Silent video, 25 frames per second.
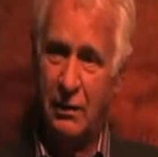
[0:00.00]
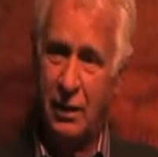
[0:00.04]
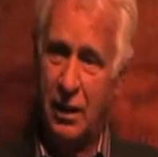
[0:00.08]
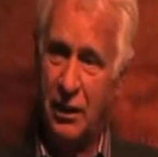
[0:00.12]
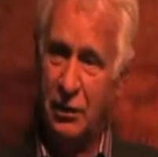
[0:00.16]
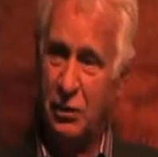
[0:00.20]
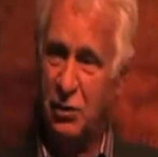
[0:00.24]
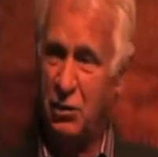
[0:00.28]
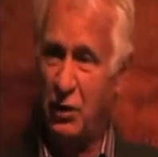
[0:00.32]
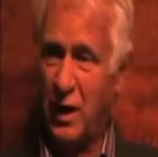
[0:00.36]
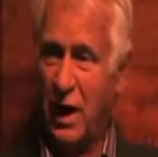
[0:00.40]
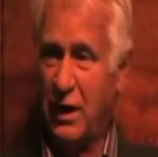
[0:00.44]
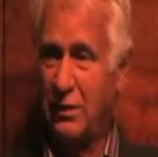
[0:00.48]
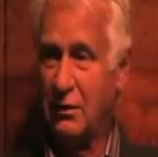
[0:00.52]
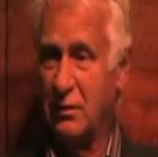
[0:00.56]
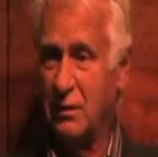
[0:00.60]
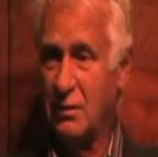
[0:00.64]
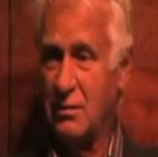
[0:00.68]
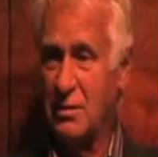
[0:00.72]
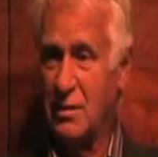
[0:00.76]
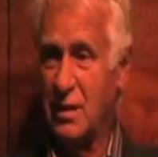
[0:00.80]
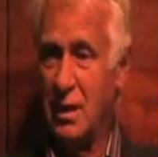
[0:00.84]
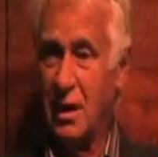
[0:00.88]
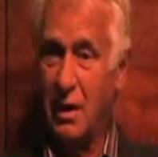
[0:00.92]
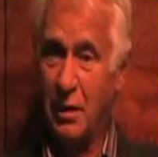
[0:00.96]
Then
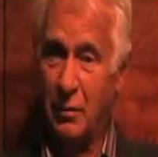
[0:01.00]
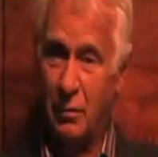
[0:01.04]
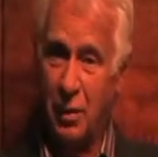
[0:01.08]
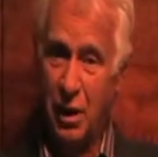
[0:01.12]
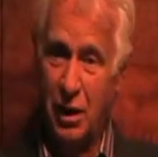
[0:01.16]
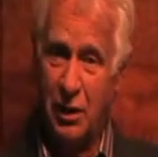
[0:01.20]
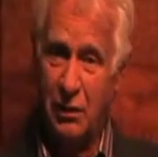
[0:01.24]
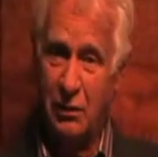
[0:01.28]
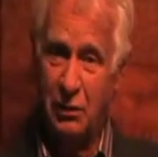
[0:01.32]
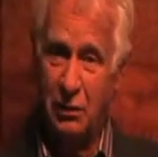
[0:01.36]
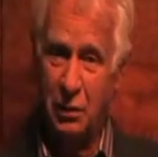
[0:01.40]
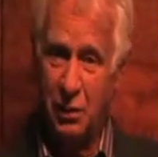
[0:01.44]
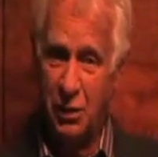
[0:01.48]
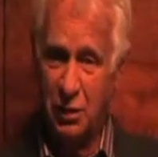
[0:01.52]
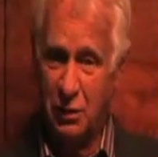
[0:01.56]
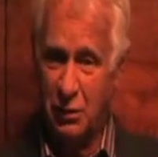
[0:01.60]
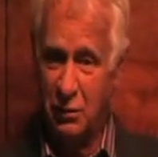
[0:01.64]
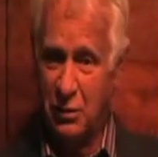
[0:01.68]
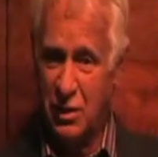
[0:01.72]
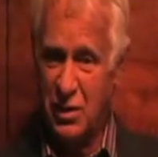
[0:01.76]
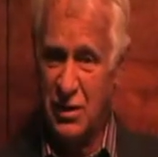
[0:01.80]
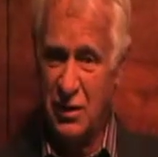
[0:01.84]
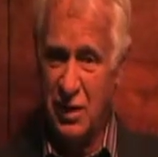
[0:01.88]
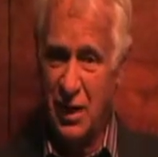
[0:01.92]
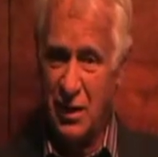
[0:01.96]
tractors came in, oil
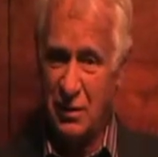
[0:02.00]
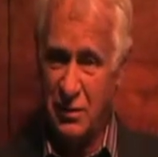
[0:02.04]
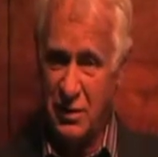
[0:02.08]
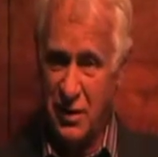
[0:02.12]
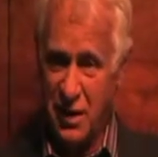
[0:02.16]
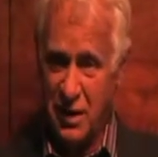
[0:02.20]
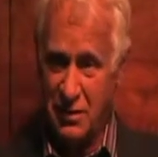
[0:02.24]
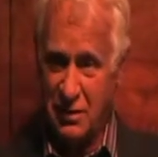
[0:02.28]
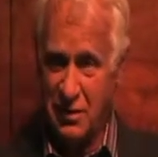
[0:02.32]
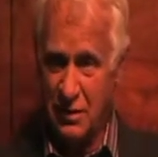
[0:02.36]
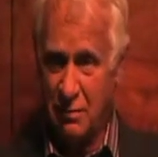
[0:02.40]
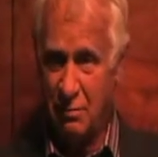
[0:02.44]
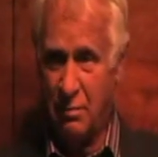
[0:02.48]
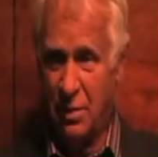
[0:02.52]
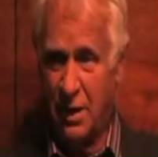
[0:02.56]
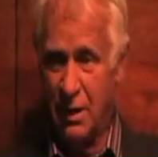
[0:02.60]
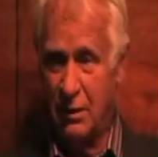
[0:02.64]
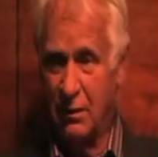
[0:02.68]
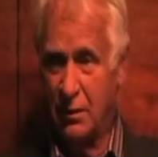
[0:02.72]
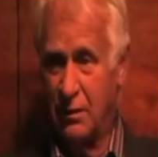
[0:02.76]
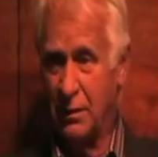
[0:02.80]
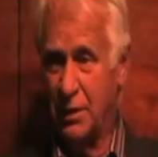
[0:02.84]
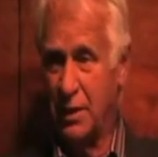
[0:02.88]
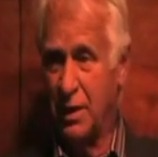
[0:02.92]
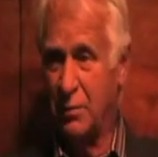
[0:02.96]
was 10 cents a
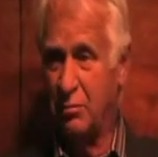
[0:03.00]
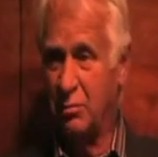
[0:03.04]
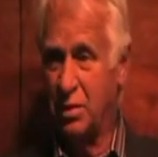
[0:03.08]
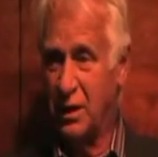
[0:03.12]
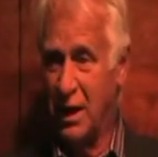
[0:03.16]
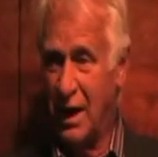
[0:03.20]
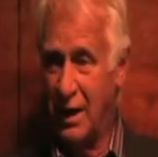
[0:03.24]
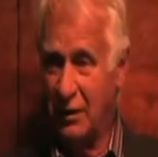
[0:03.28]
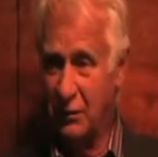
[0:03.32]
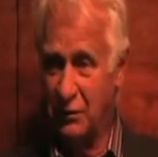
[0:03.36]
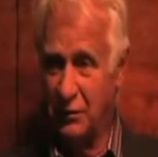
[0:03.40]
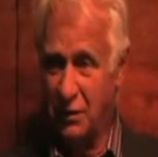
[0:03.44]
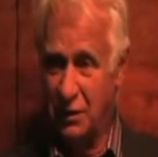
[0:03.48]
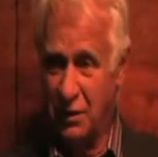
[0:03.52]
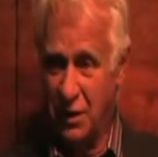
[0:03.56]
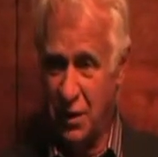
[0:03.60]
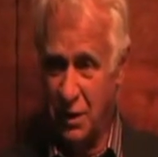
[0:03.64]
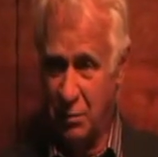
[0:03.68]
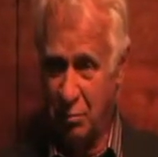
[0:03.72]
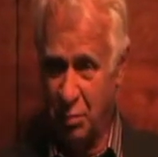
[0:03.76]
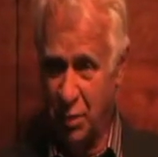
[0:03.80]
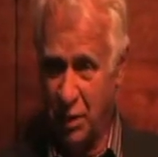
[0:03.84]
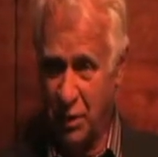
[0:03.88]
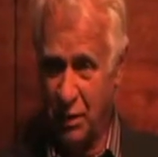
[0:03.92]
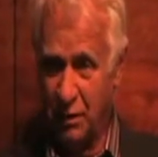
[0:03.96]
barrel, they plowed
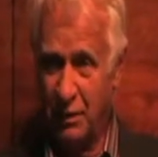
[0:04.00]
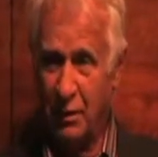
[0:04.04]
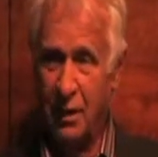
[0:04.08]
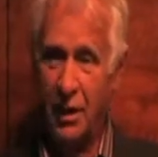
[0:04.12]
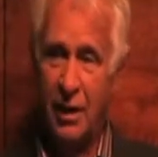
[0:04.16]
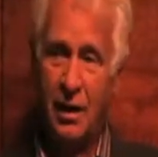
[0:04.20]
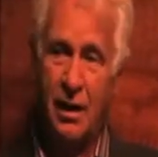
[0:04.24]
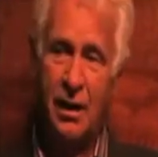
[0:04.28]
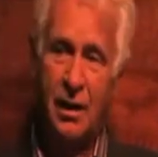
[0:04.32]
deeper